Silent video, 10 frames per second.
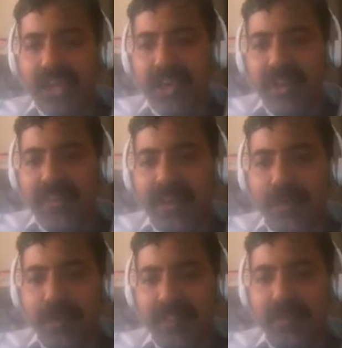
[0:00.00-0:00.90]
in the
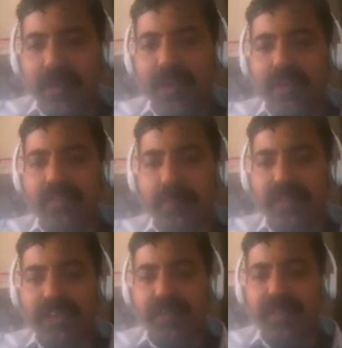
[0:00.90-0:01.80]
temperature because of the pressure
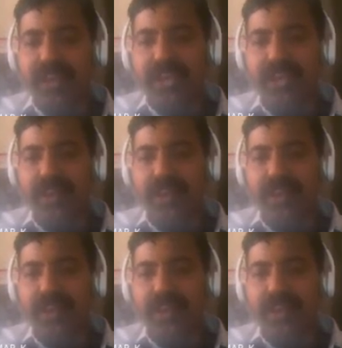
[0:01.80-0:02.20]
variation